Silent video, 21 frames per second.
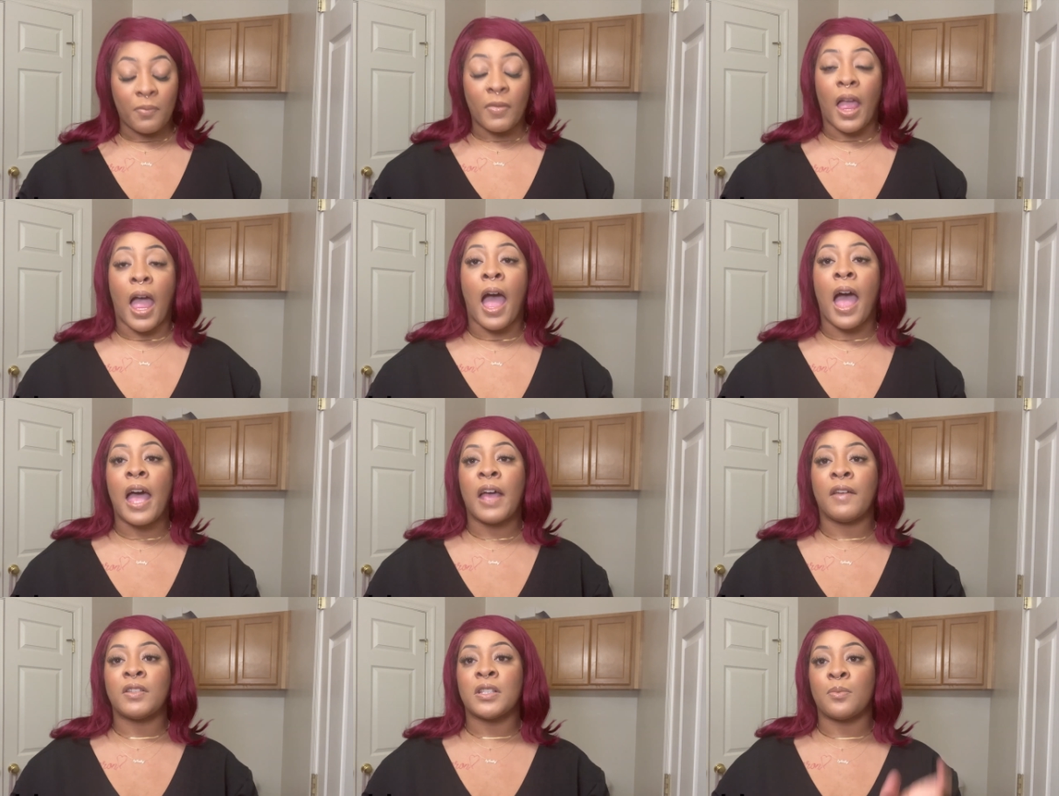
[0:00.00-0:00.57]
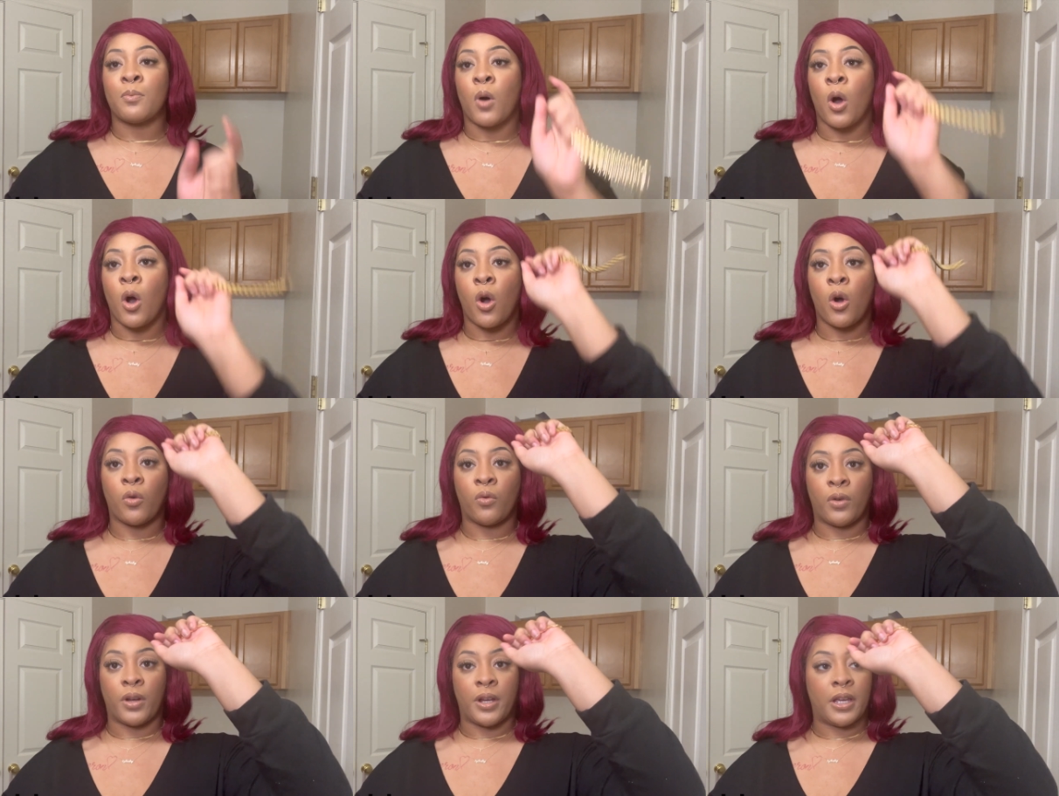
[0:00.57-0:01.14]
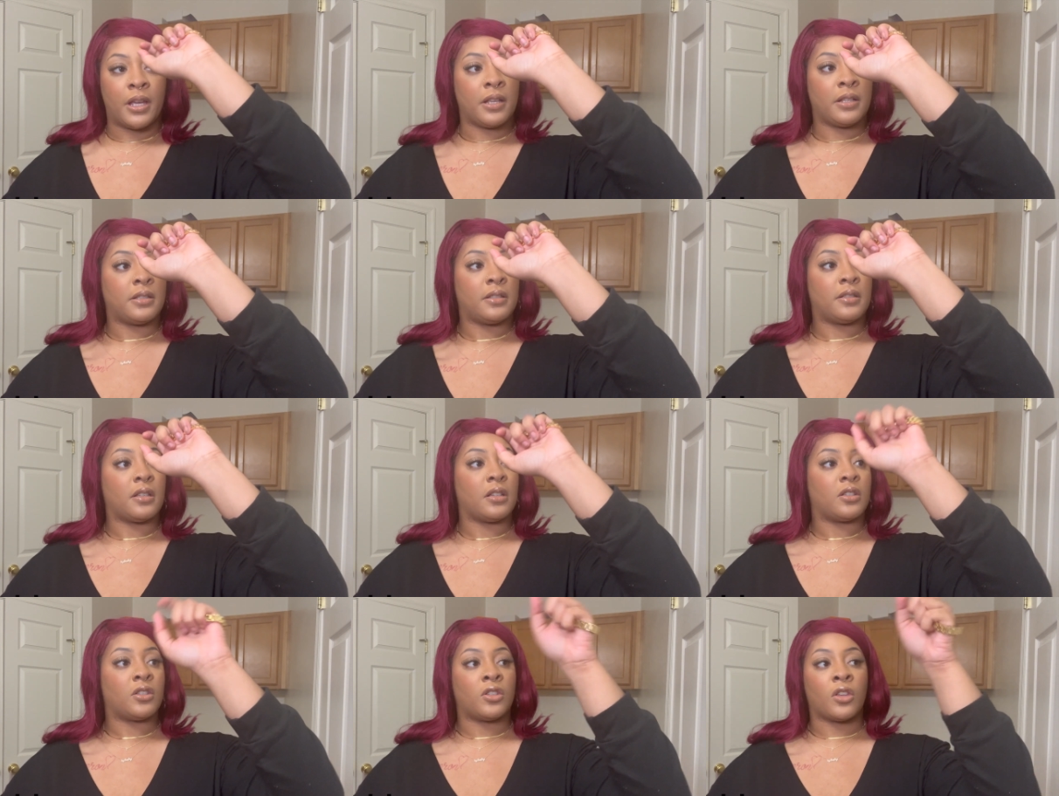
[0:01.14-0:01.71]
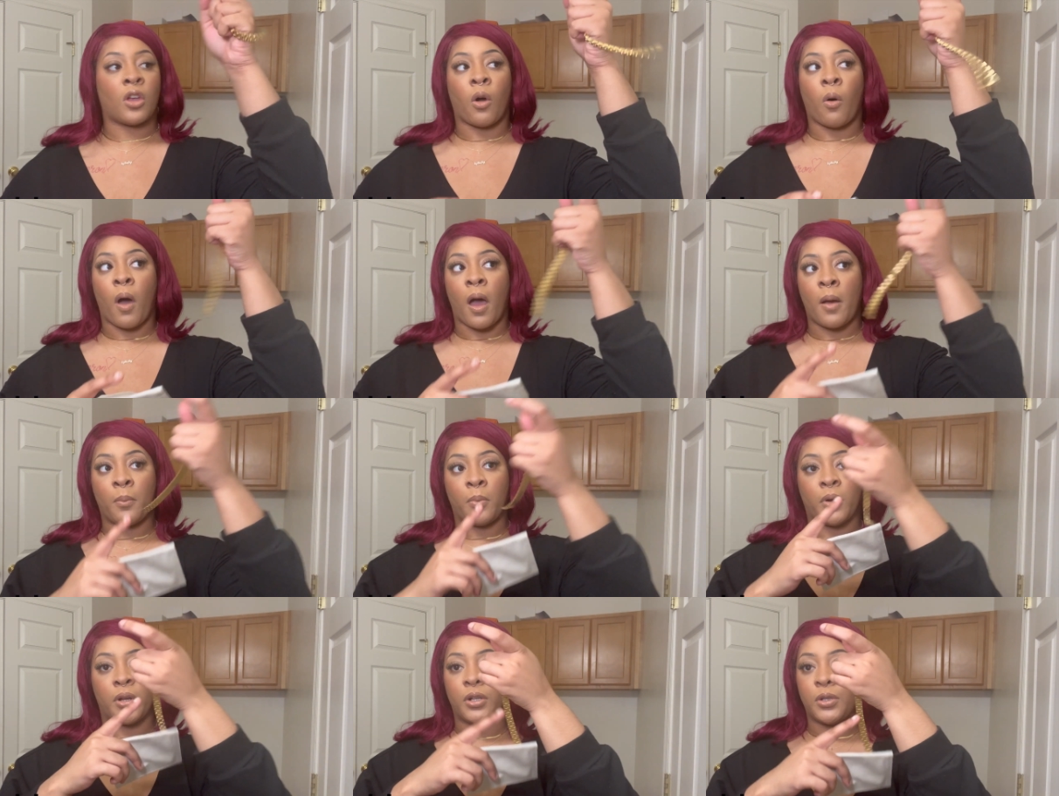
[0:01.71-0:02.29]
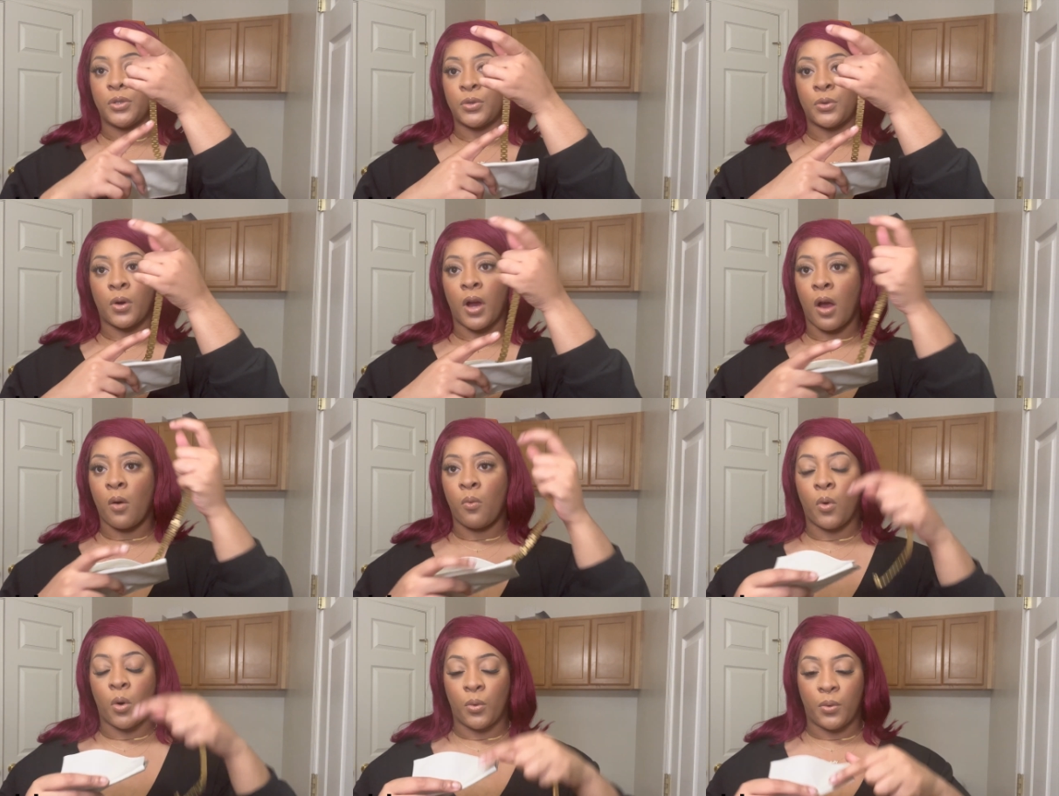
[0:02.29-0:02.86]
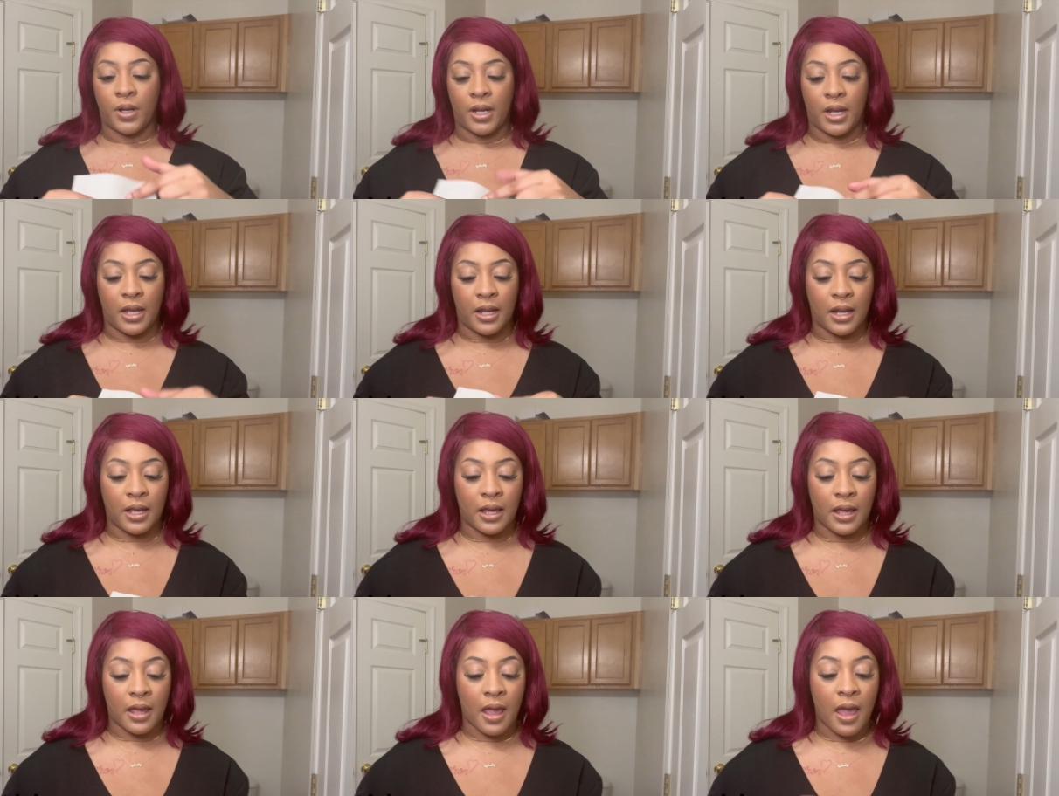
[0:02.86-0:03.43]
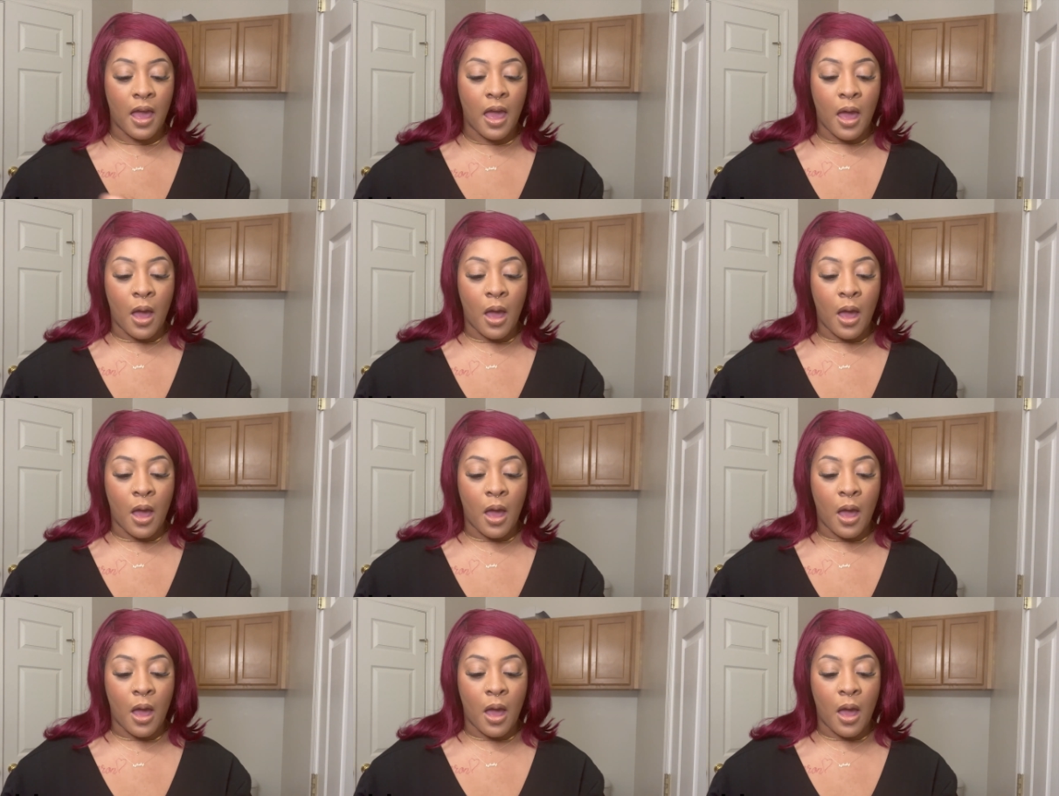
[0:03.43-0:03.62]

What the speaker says: I have small wrists, so I'm pretty sure I won't need it.